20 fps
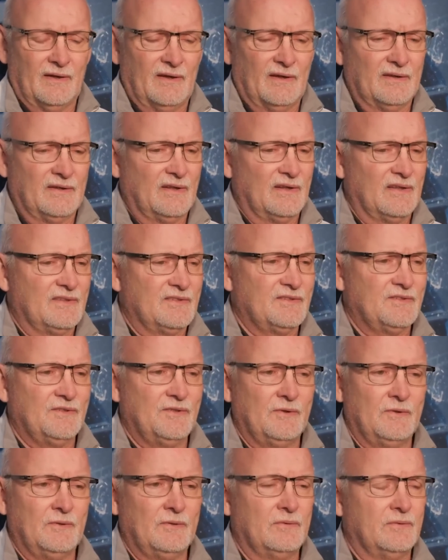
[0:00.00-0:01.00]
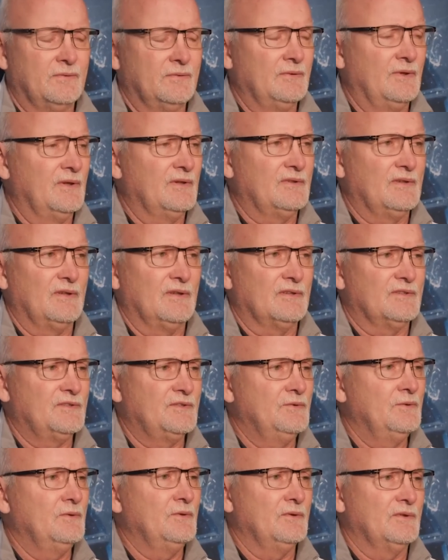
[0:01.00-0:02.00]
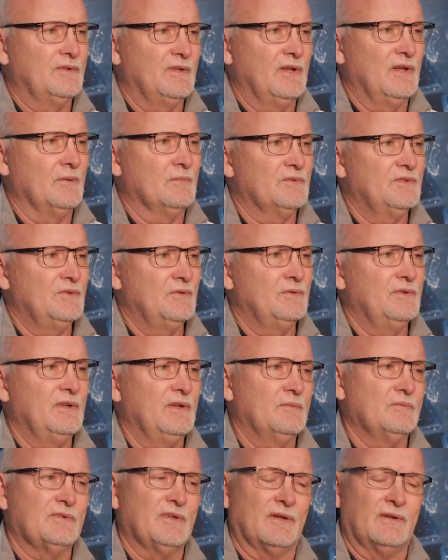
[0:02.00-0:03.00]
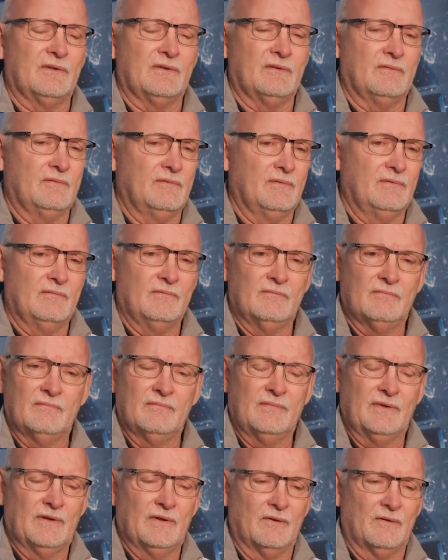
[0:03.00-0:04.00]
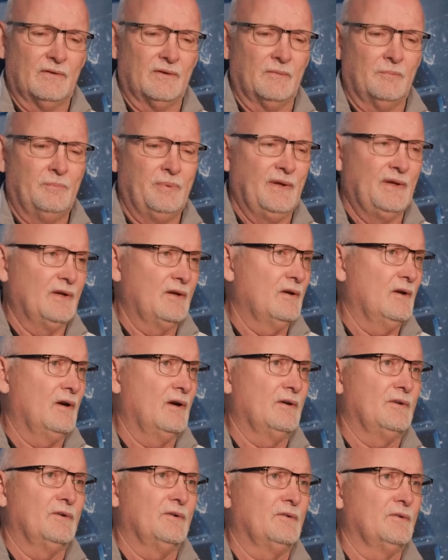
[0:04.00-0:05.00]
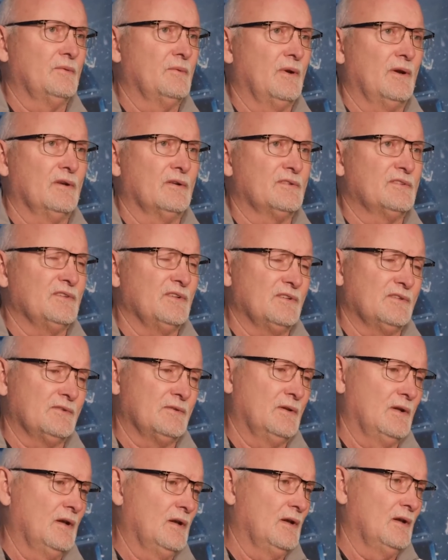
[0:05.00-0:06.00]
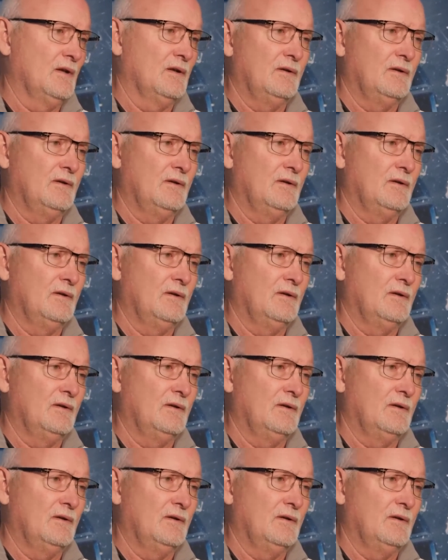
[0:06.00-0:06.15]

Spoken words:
It's two good teams. Two teams that, you know, competed hard during the regular season.